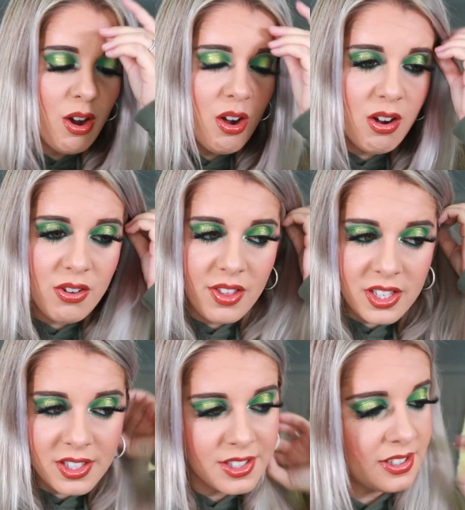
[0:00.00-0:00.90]
Oh,
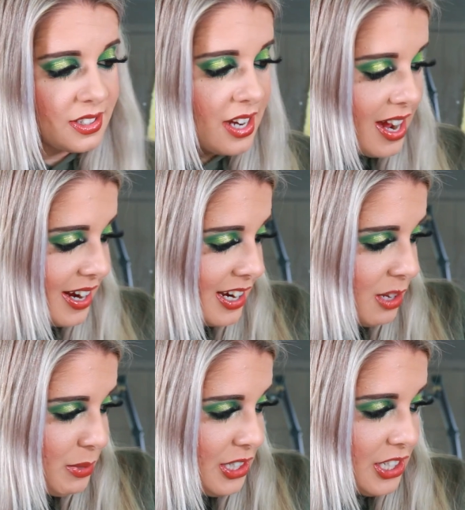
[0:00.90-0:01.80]
this is not
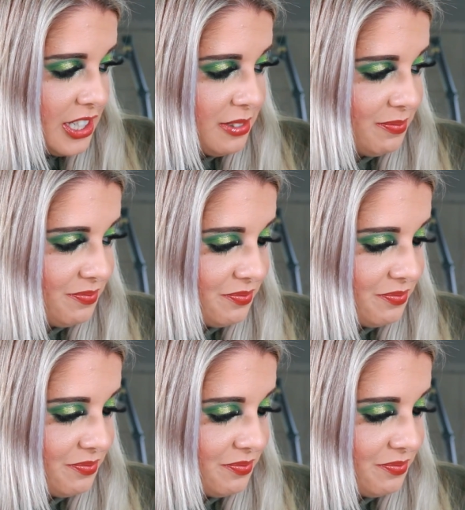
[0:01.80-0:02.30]
gonna be good.